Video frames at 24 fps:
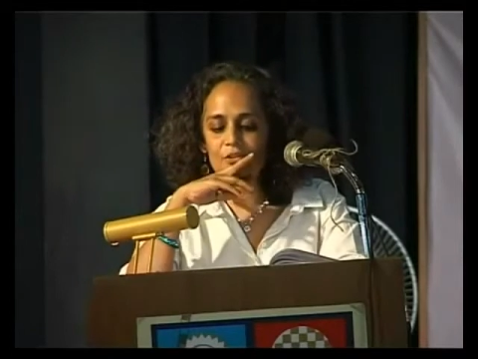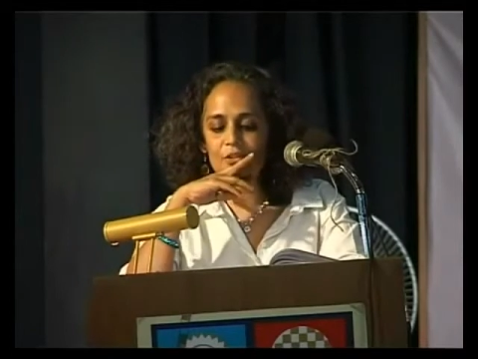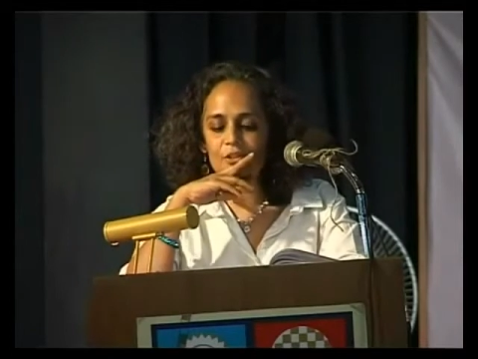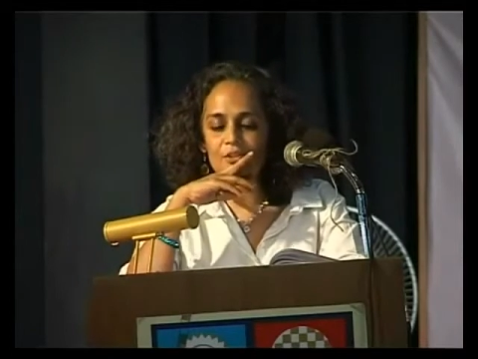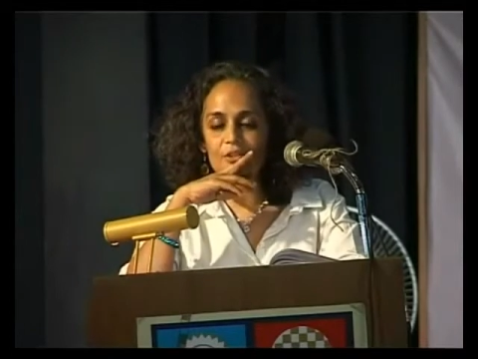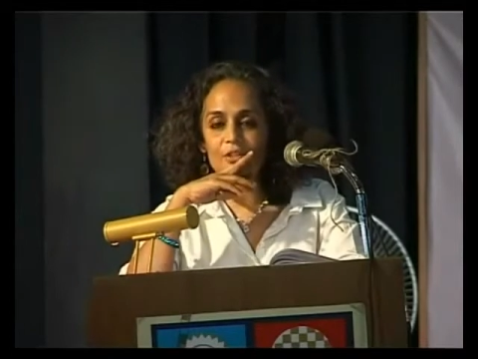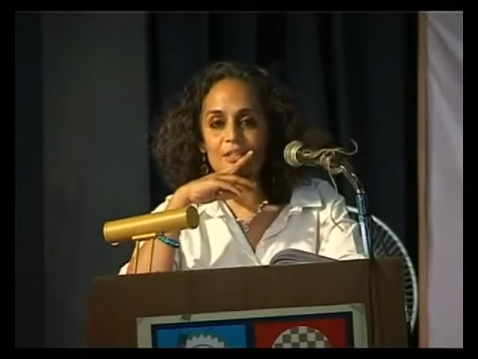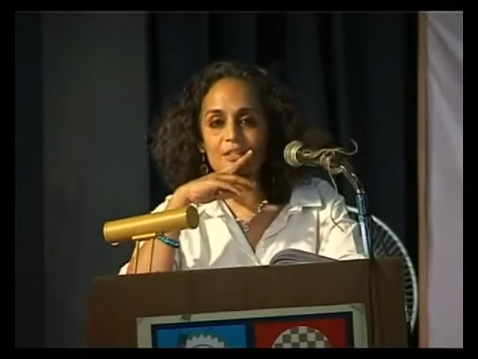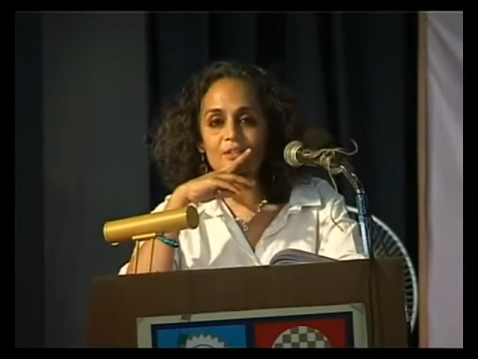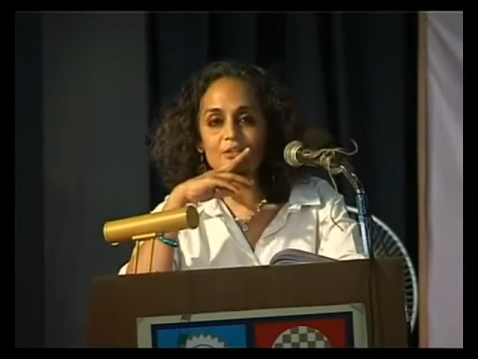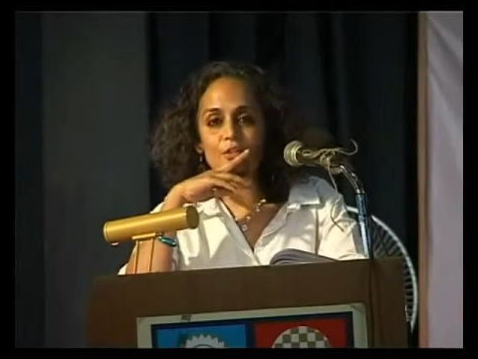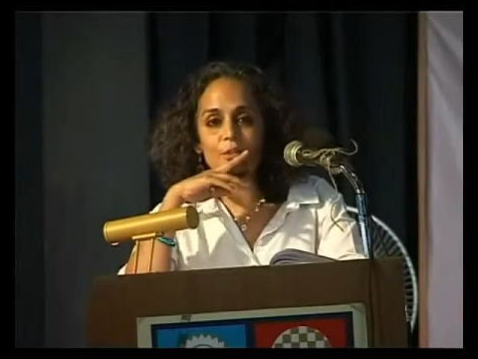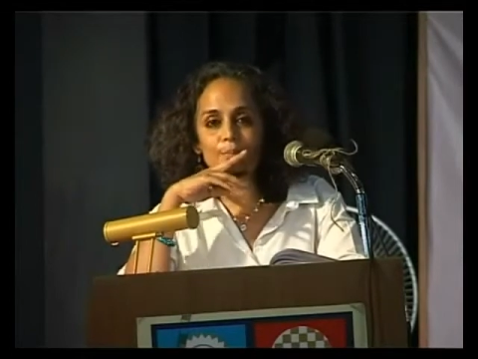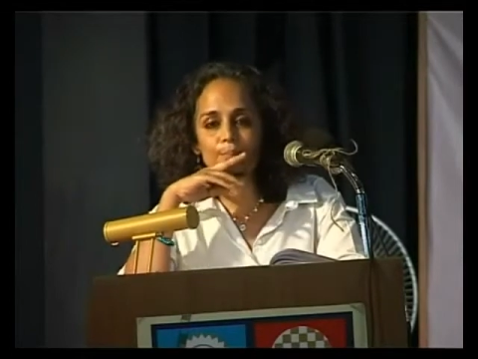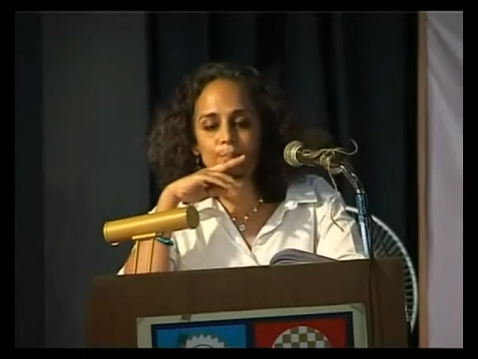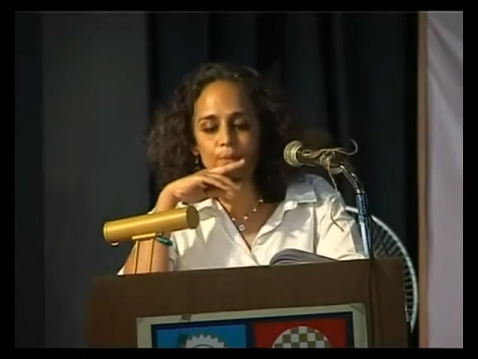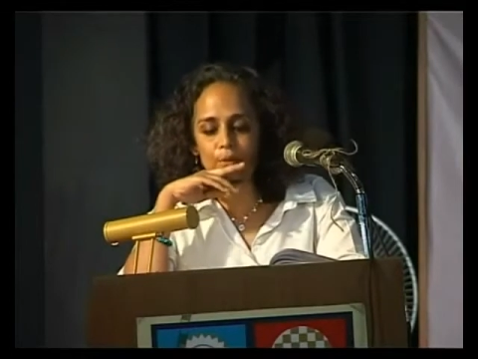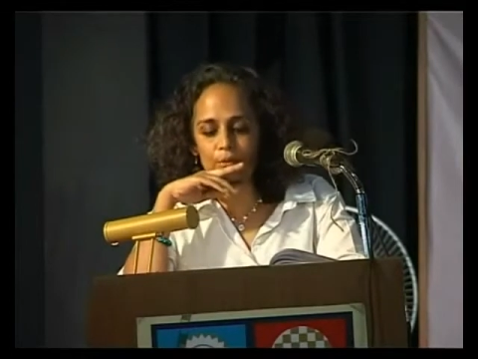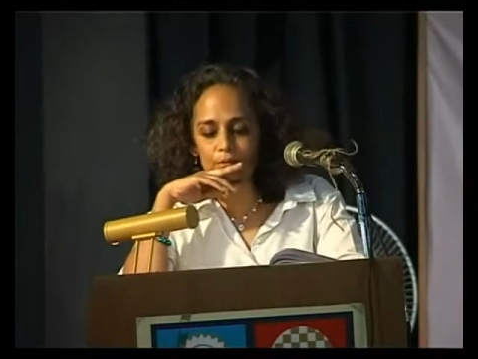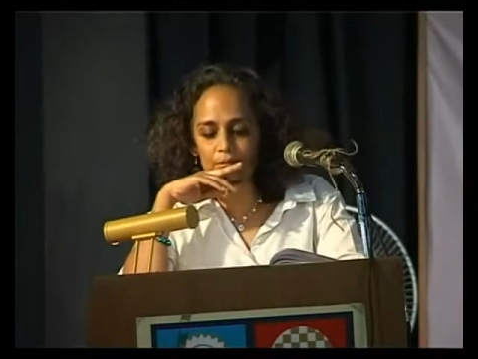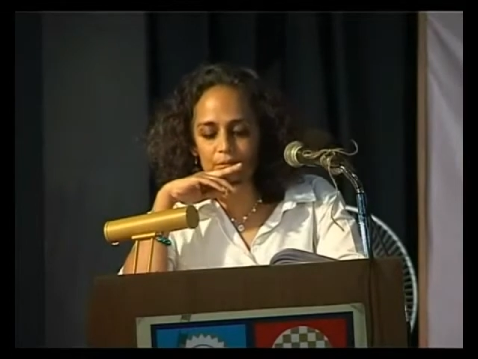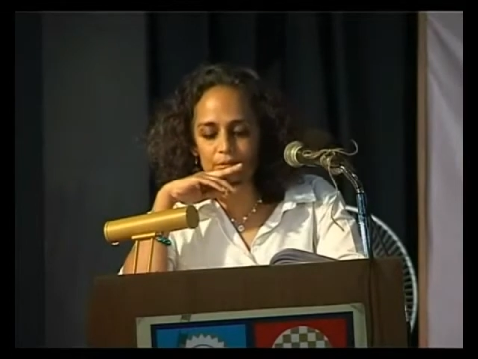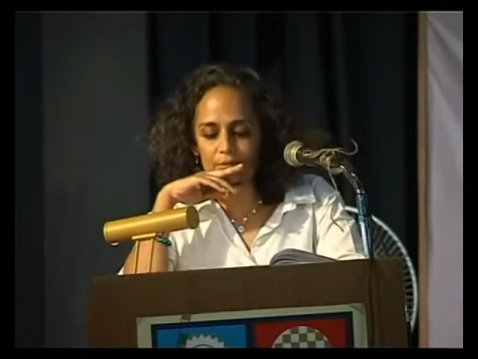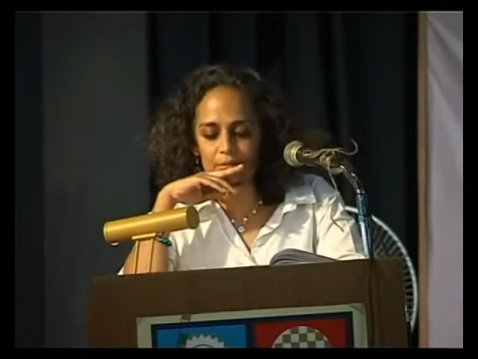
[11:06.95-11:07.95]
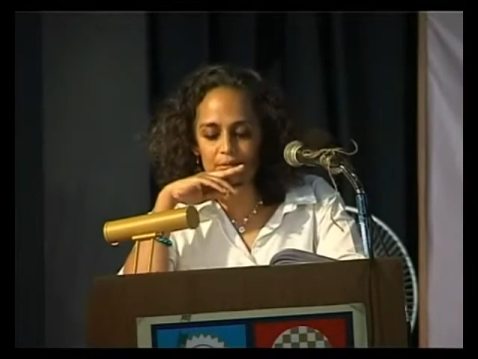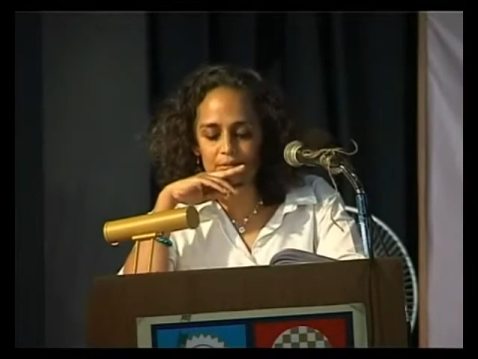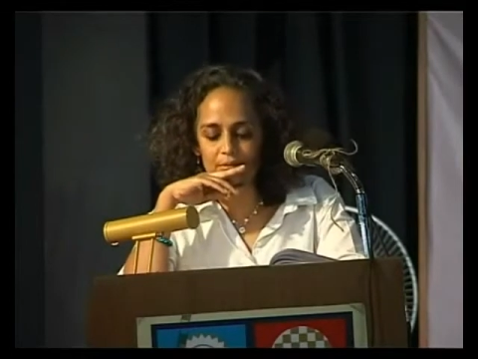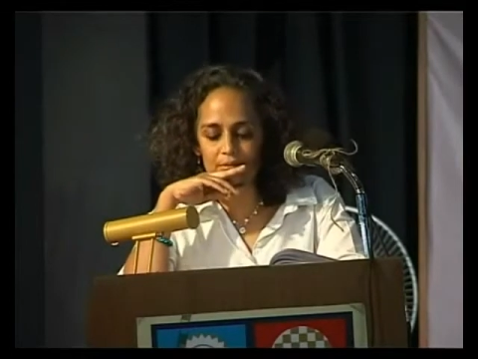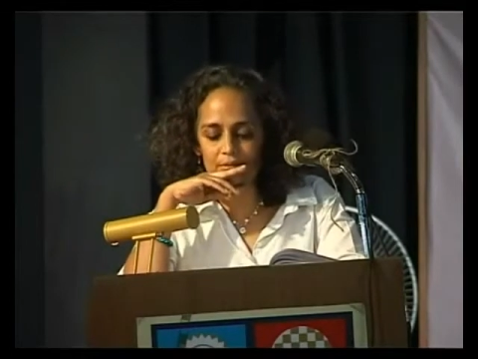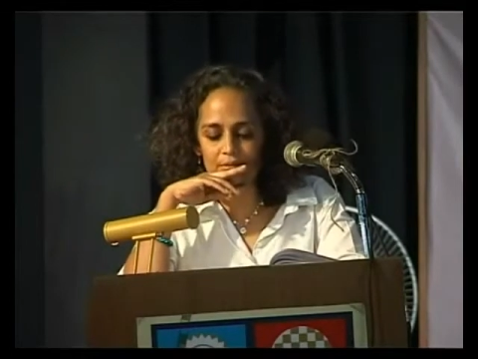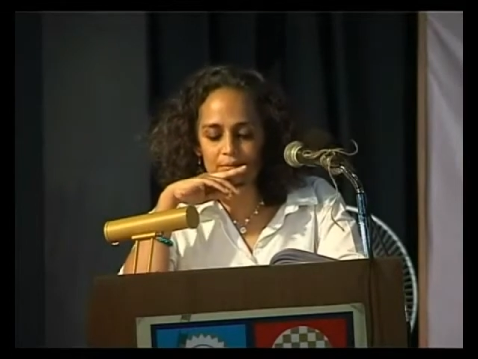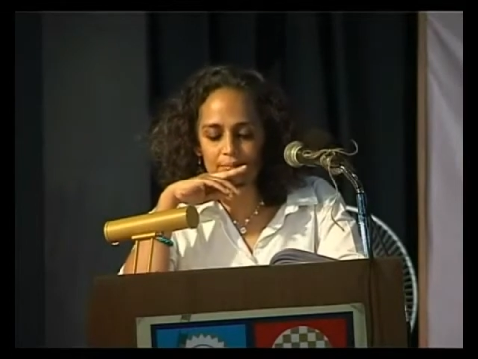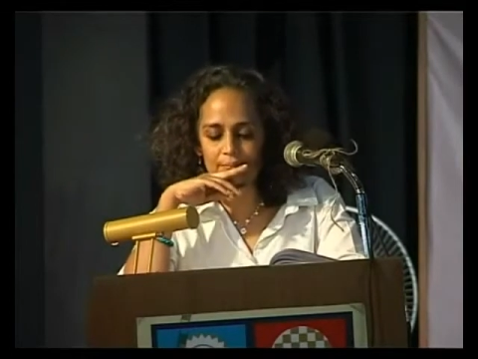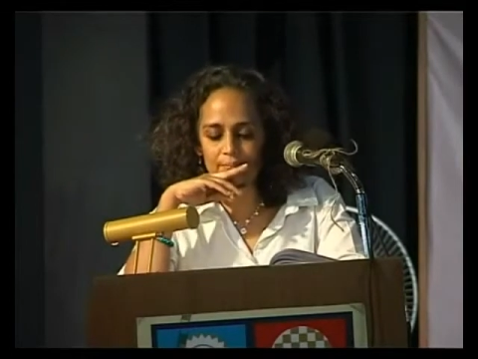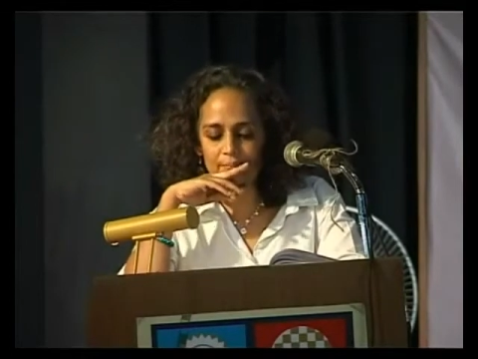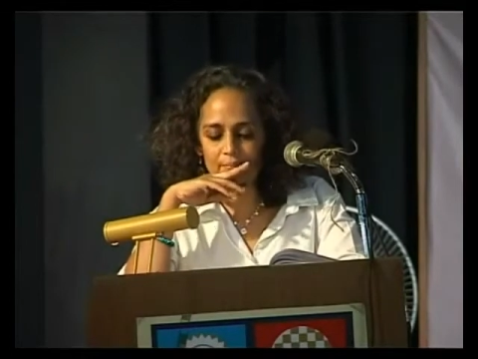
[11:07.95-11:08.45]
strategic
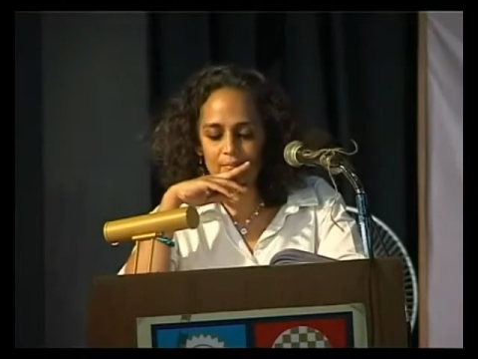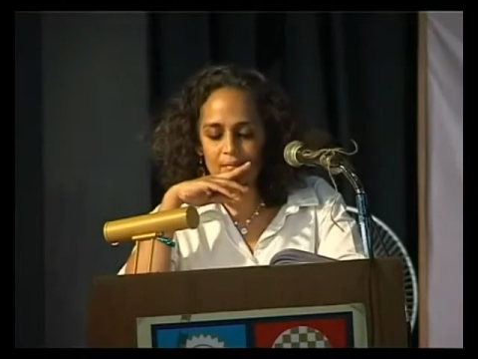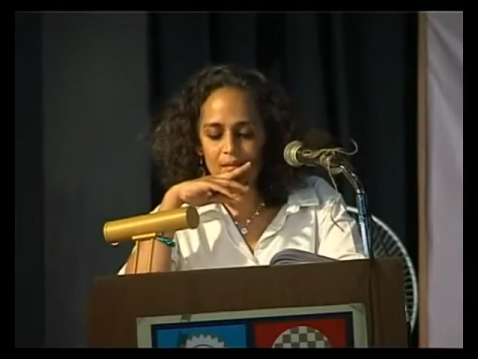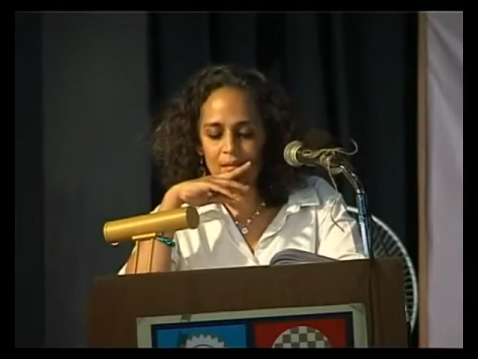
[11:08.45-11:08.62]
policies?